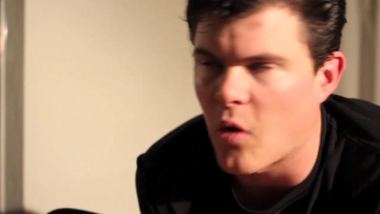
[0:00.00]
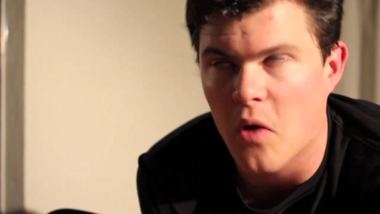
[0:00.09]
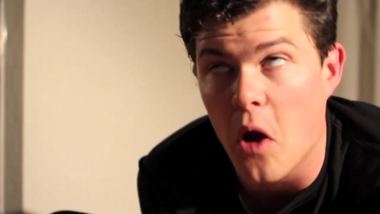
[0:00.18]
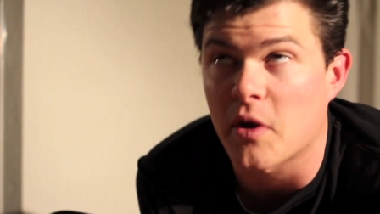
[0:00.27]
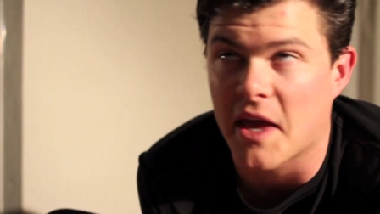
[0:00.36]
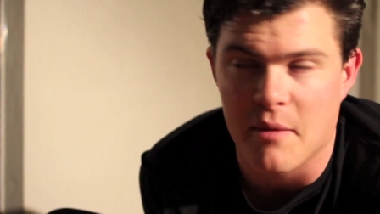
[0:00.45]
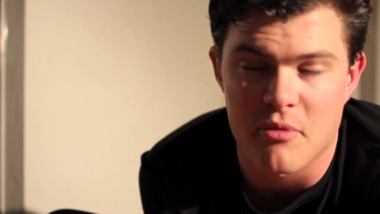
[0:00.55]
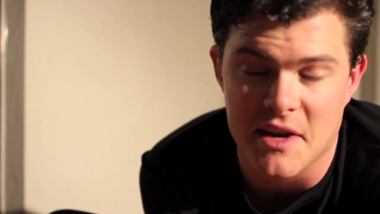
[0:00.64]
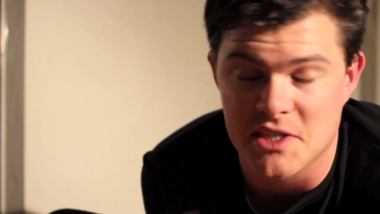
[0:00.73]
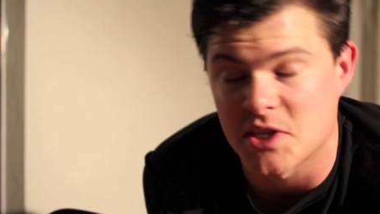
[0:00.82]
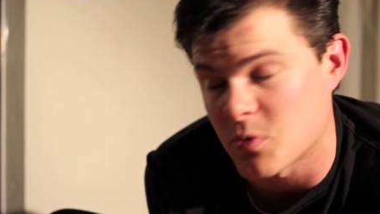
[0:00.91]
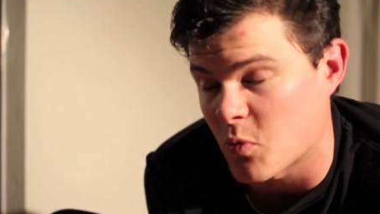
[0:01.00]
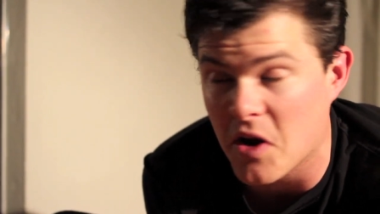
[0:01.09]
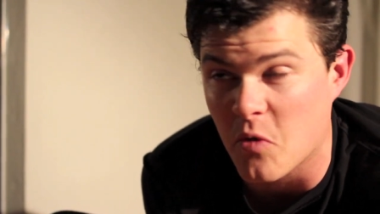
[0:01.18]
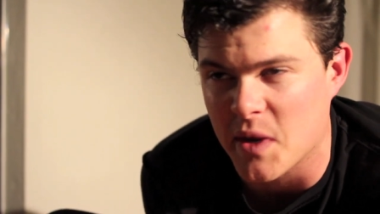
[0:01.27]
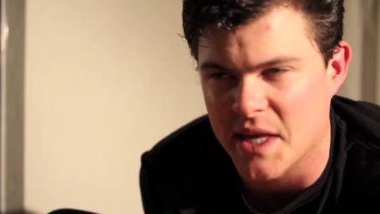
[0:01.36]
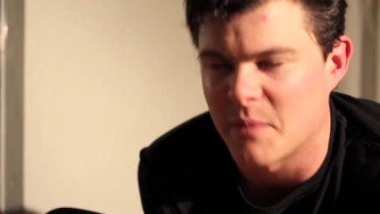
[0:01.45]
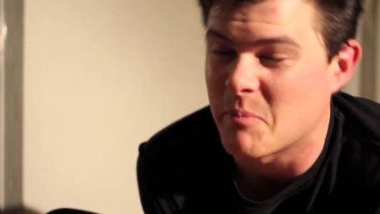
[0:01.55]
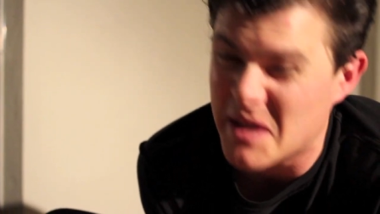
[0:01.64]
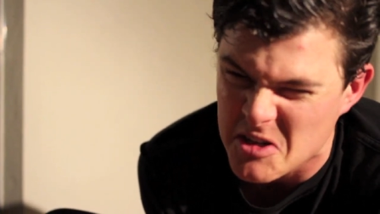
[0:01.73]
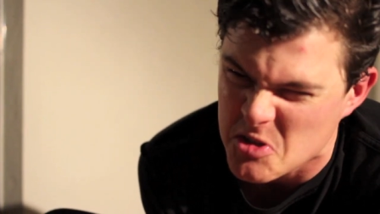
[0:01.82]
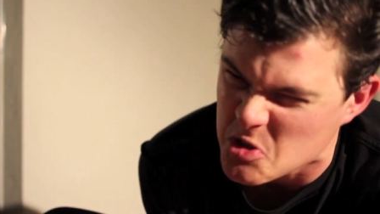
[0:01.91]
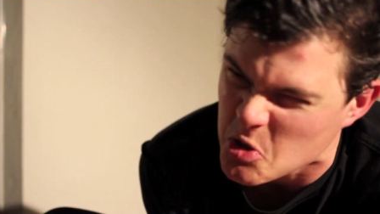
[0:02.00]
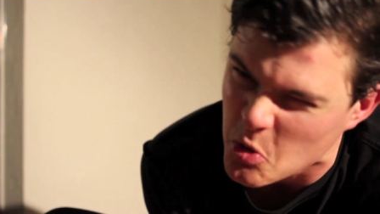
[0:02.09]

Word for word: Oh, okay, Precious, what are we in middle